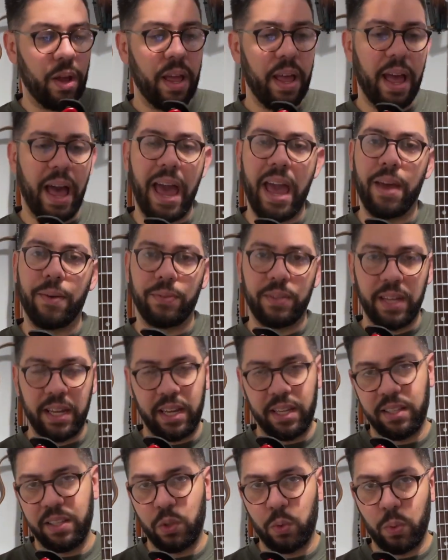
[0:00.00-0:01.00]
I have
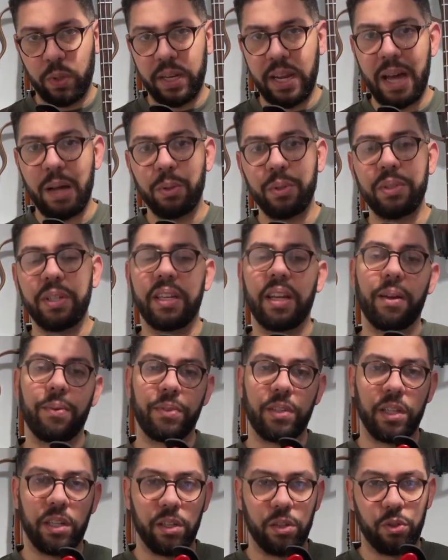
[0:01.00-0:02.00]
taken this one out and I've
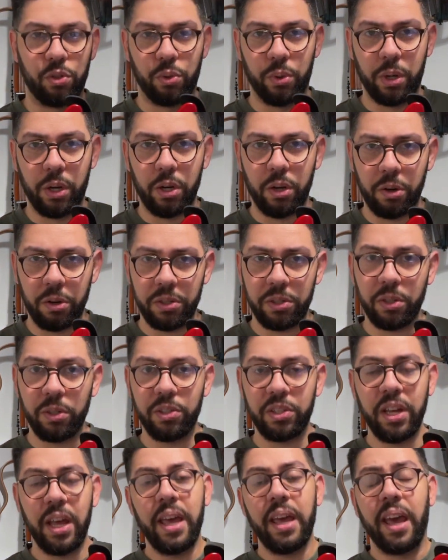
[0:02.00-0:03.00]
taken 2
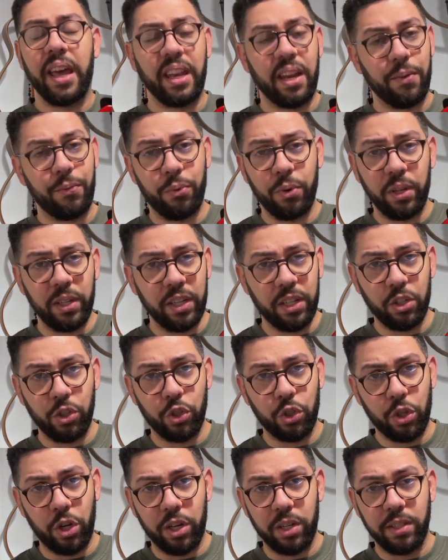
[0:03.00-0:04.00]
rehearsals and I've really
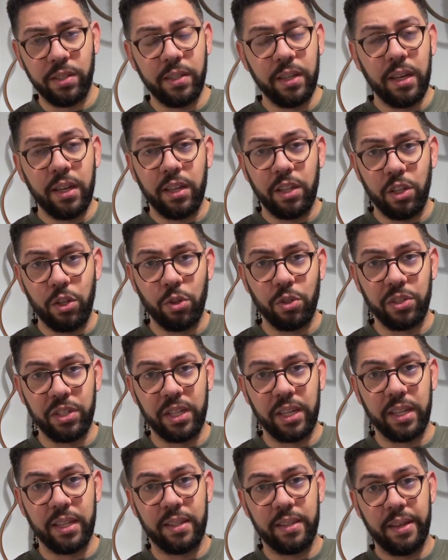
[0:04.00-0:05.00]
enjoyed using
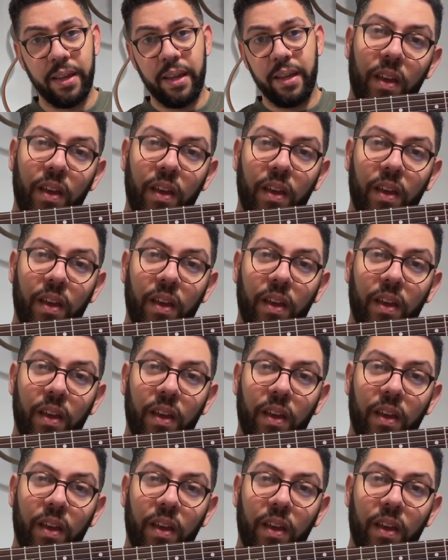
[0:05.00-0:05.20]
it.